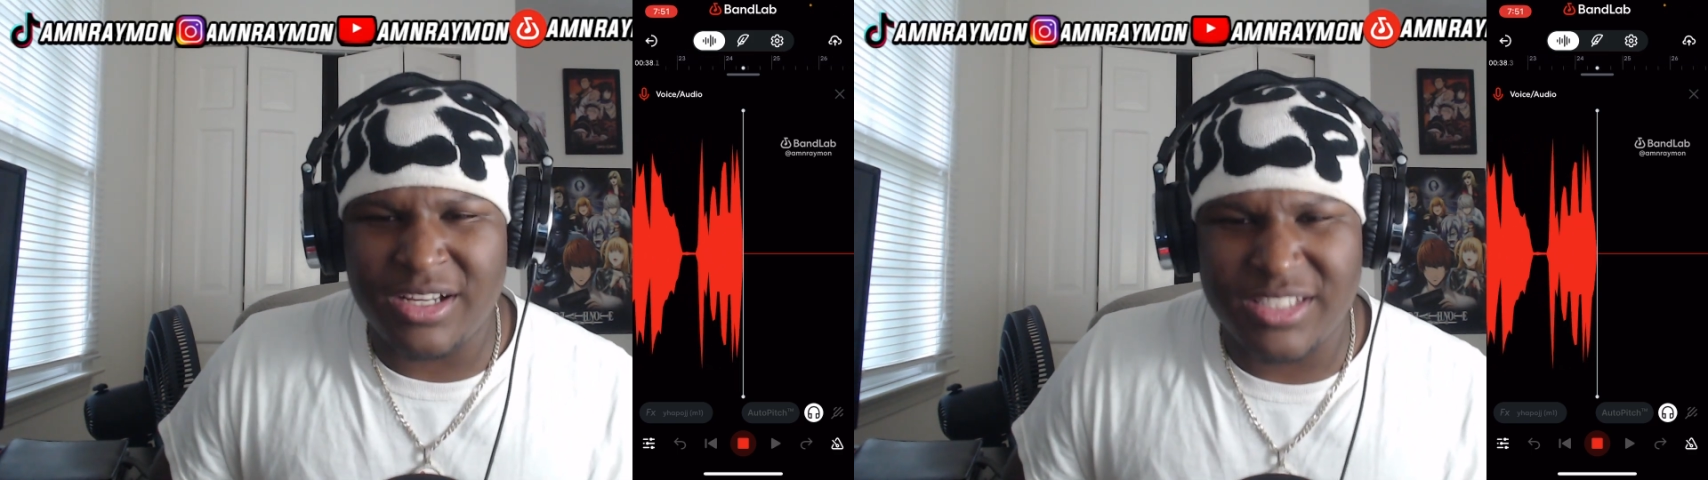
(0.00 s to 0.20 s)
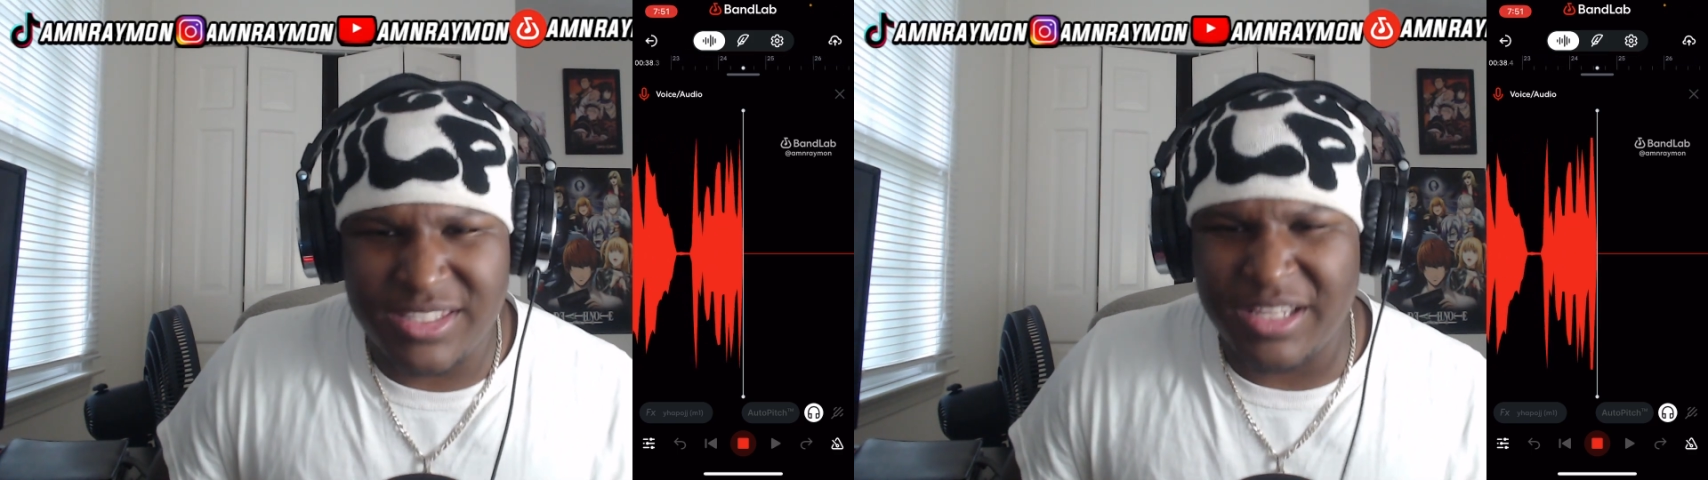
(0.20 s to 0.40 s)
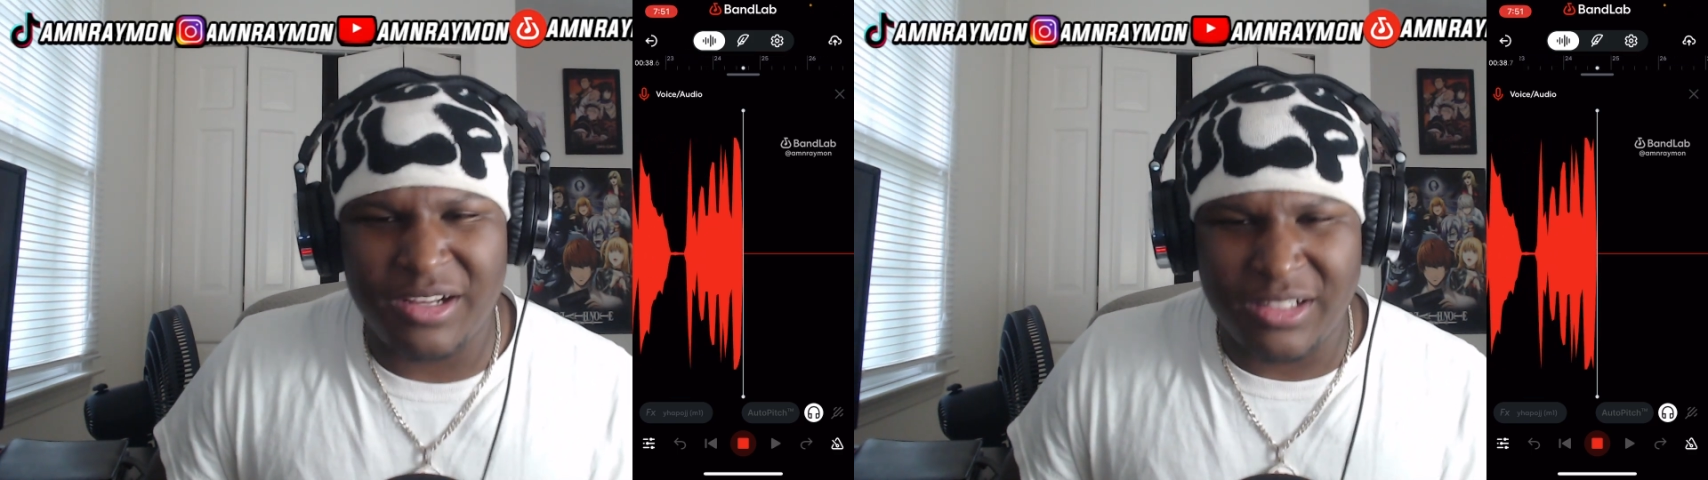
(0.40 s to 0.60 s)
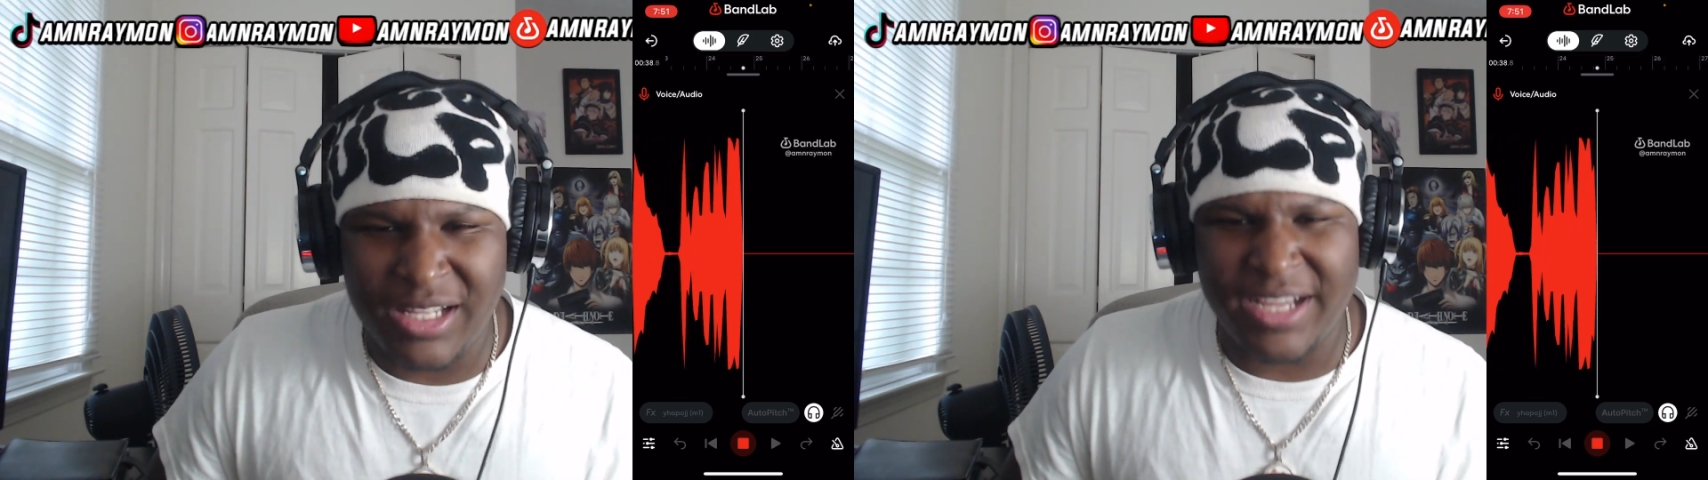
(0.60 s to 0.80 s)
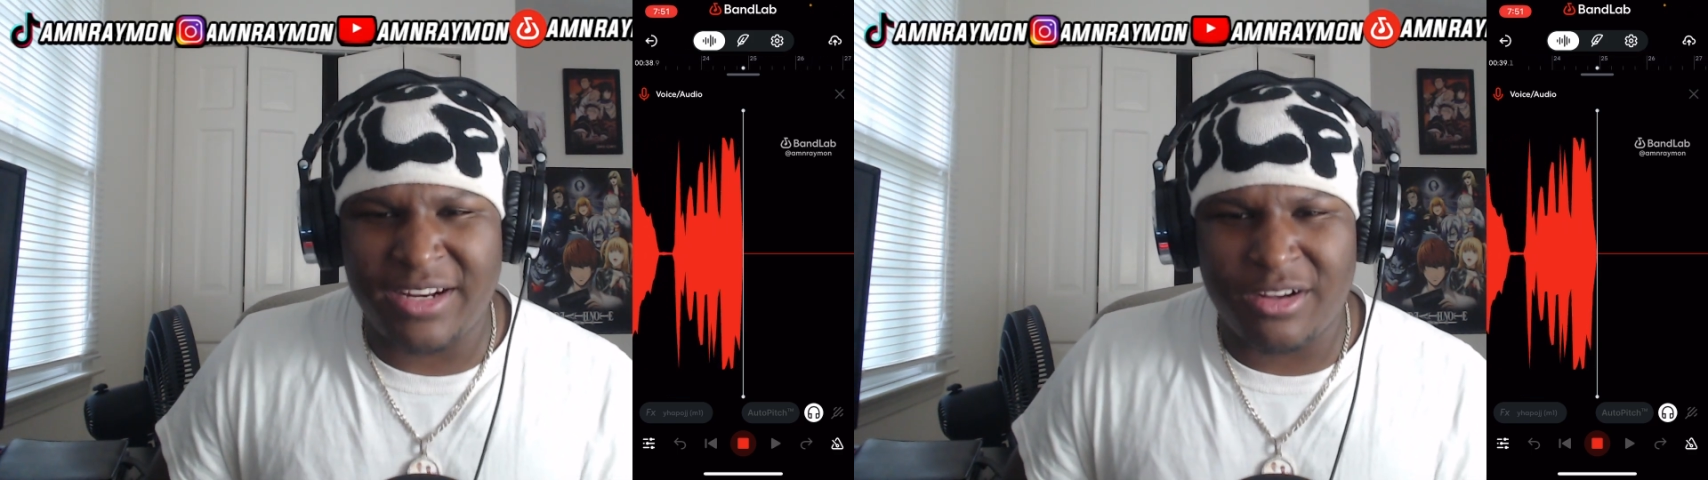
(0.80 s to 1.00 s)
still
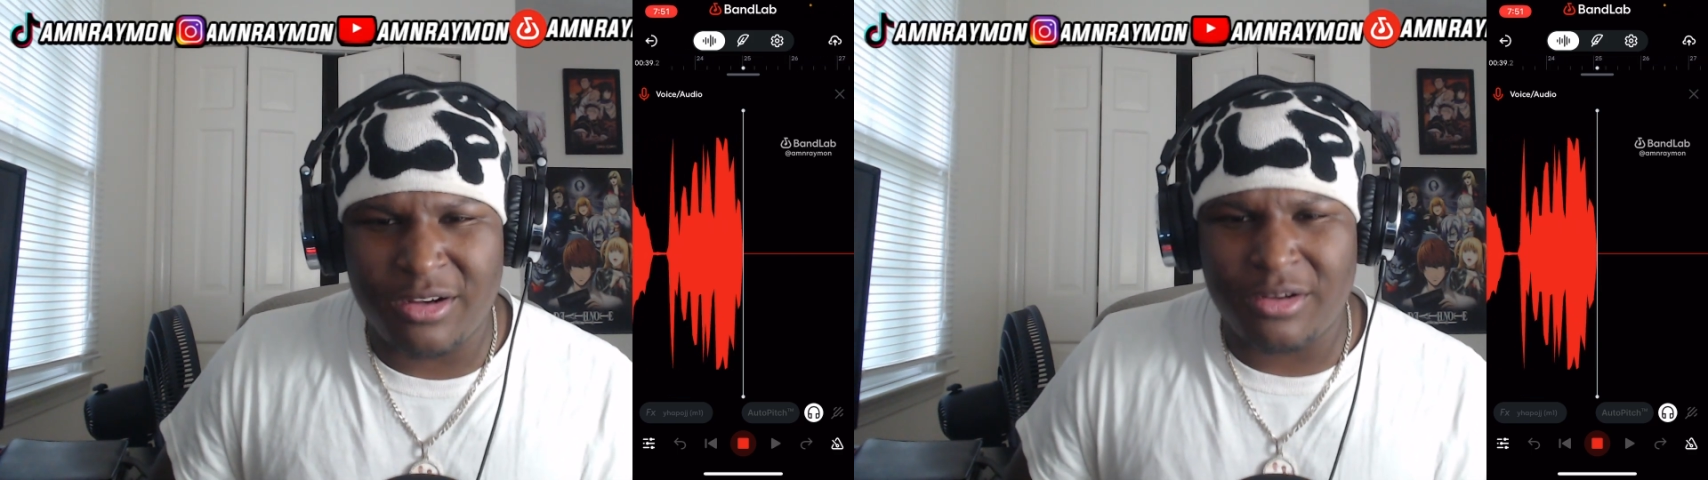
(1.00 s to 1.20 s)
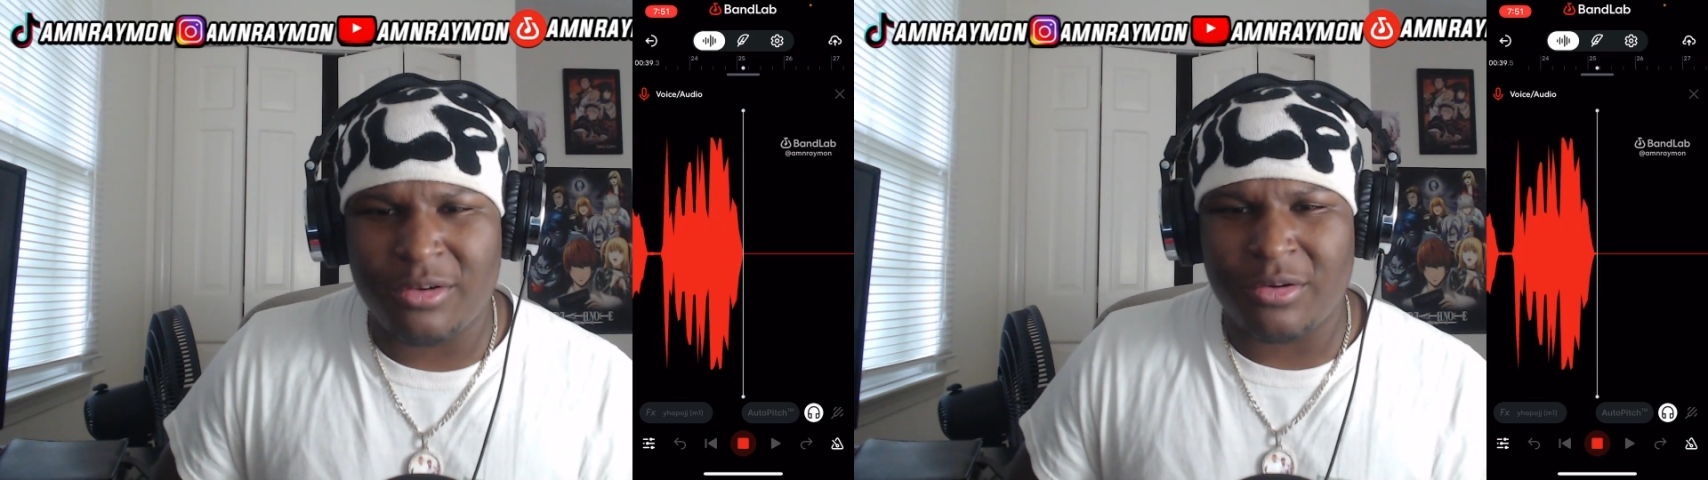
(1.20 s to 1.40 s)
ain't a hoe.